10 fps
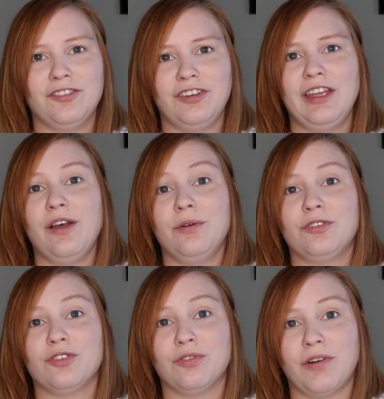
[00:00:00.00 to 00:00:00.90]
She goes
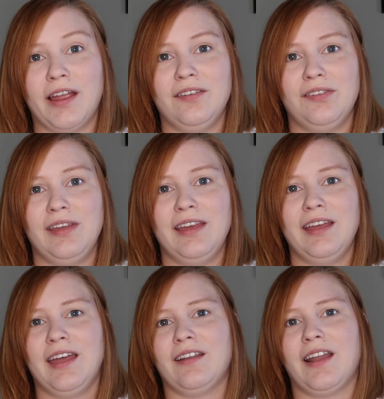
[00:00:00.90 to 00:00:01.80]
crazy
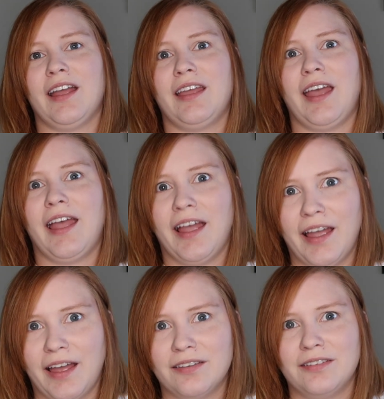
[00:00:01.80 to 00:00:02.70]
and like
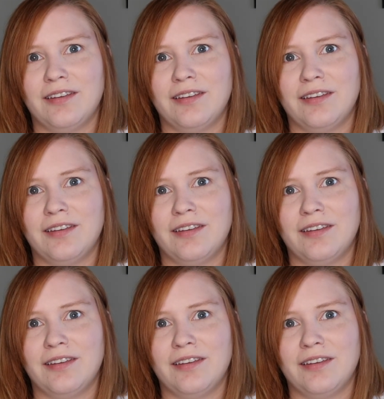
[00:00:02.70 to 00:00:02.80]
has